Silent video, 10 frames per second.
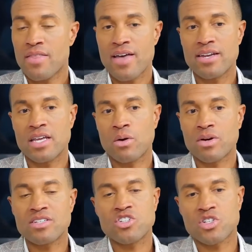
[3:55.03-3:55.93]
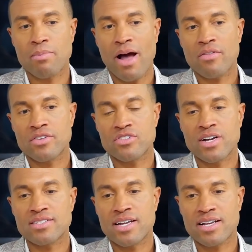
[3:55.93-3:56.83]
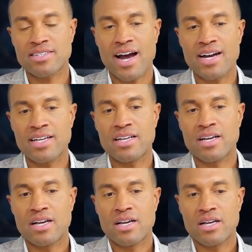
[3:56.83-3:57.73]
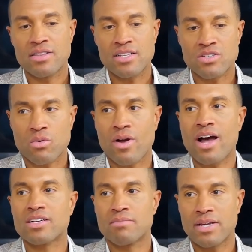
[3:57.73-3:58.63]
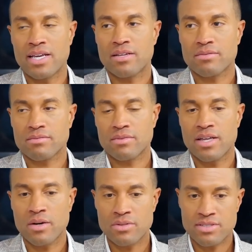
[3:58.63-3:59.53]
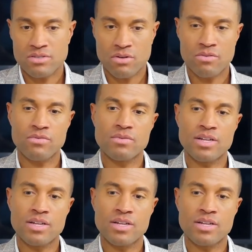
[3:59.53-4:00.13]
And then it wasn't just about the stress and anxiety that surrounded me and that was sort of